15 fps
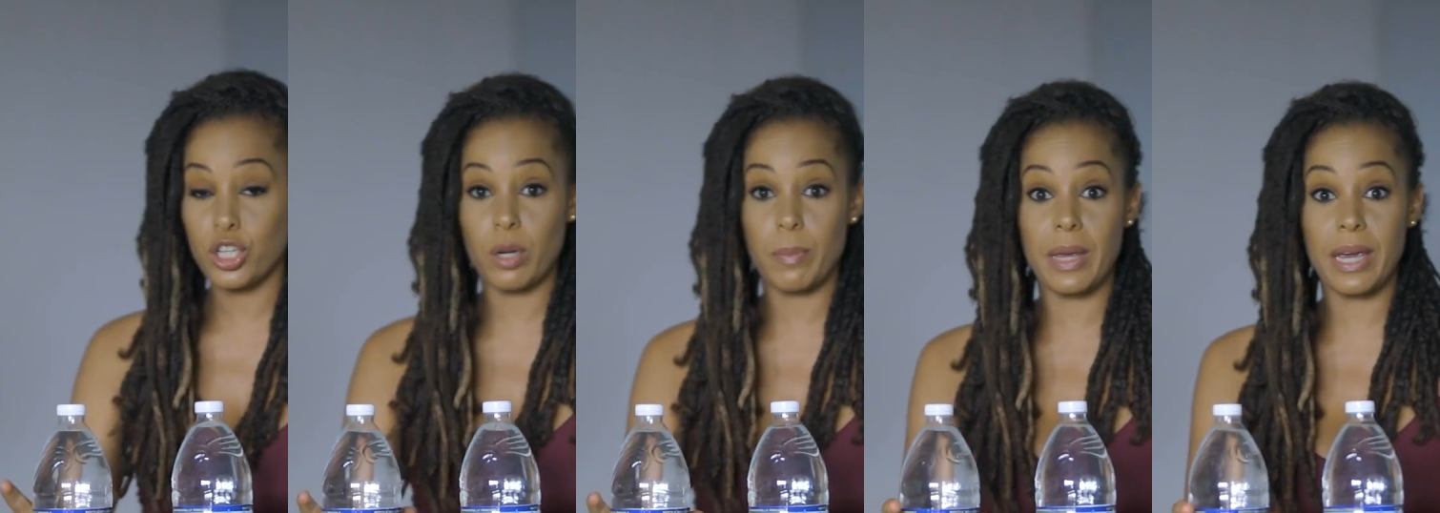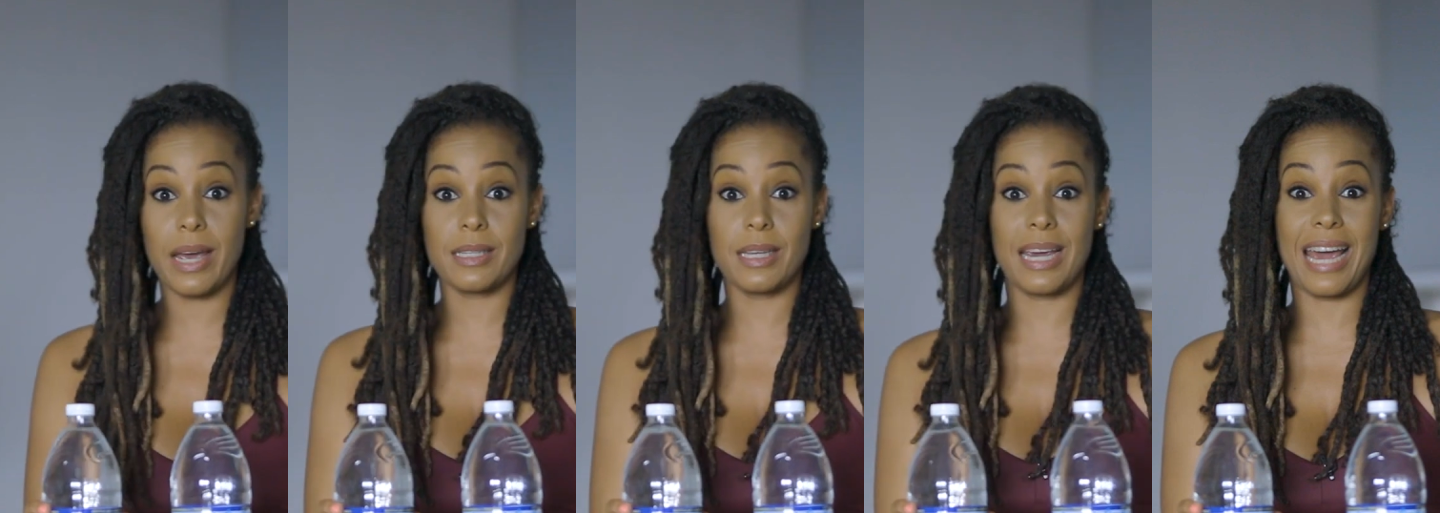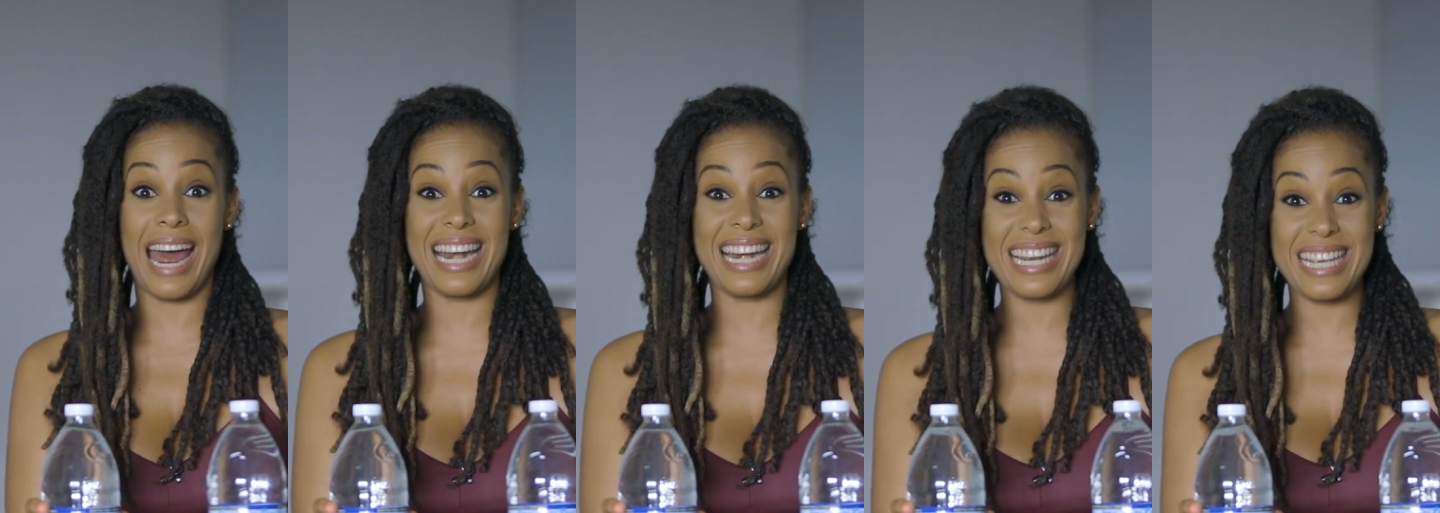should be getting
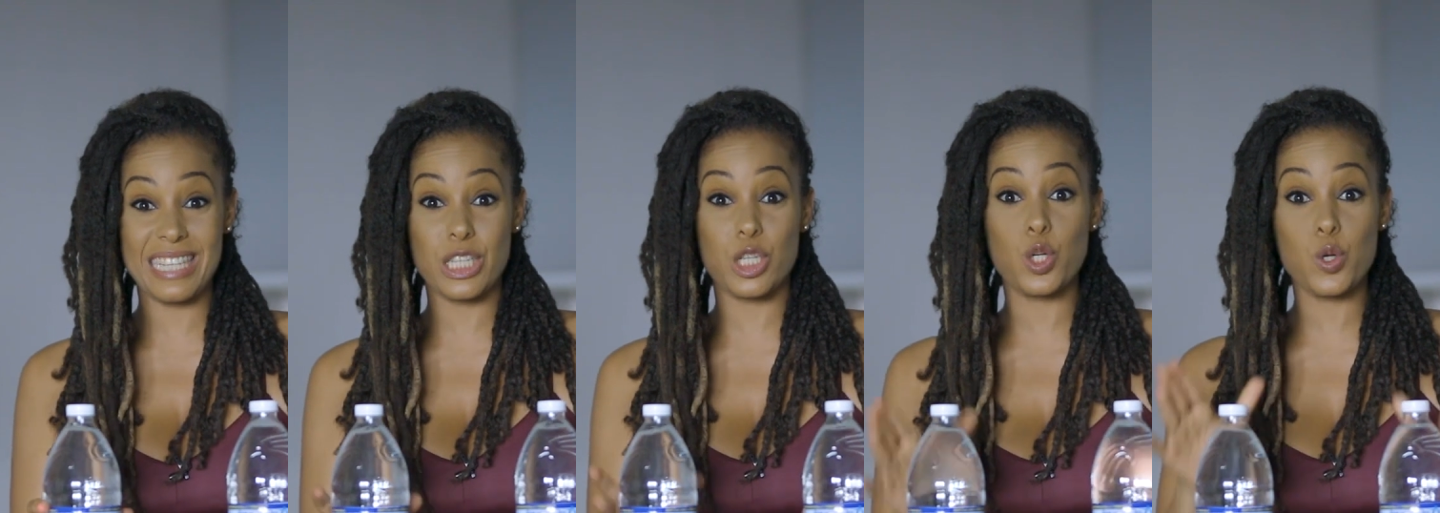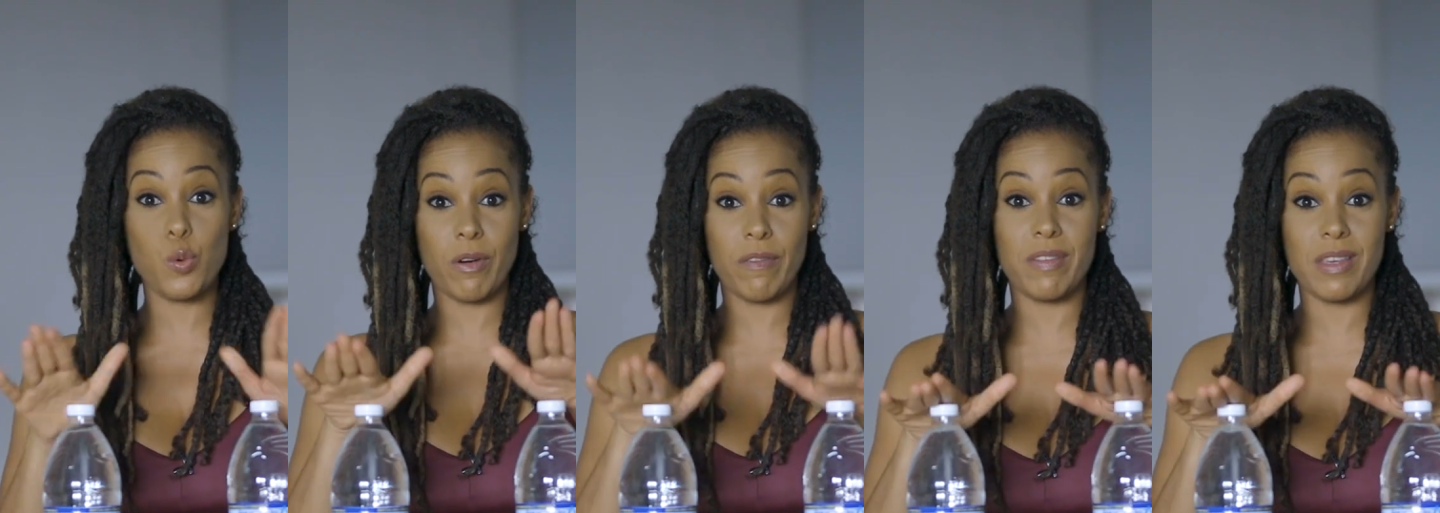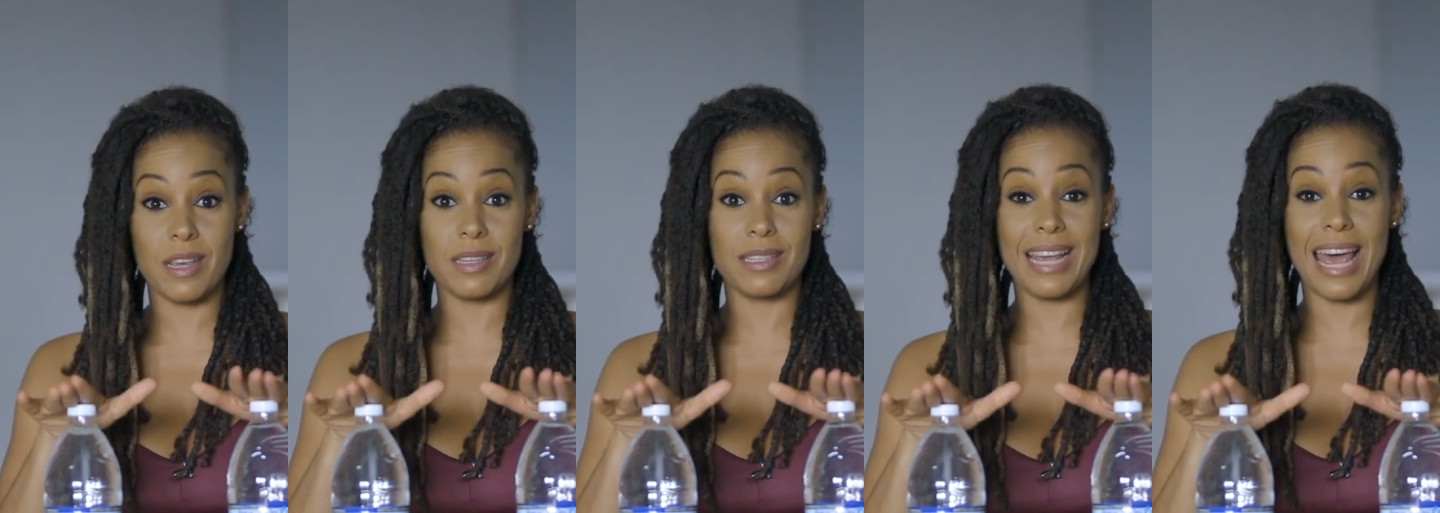at least 2 of
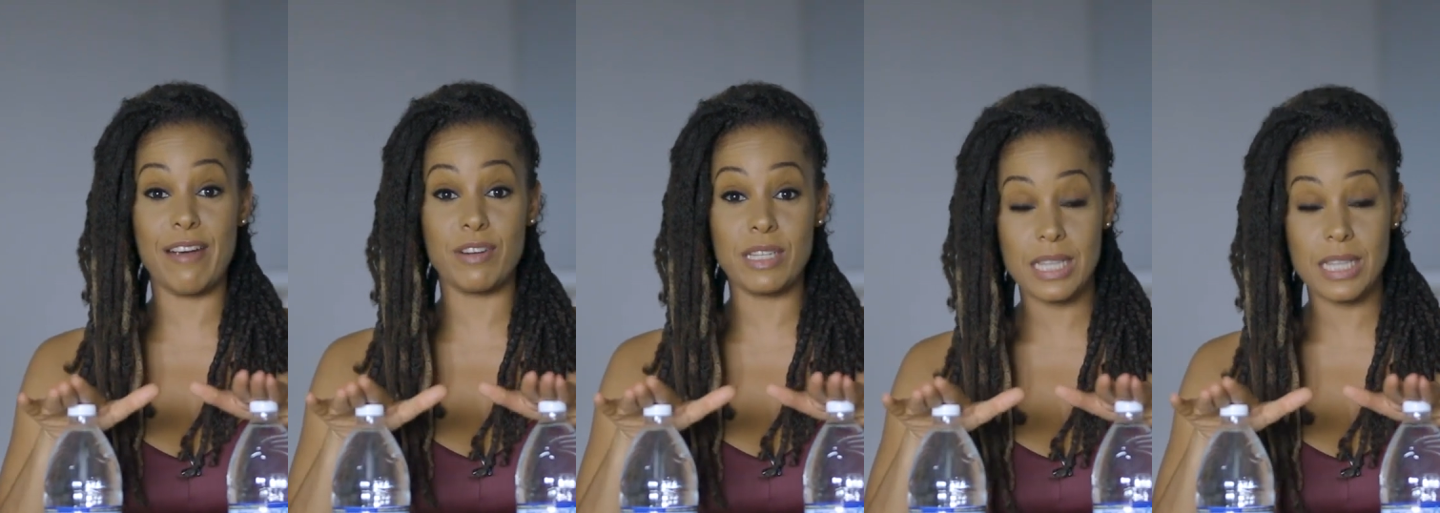these every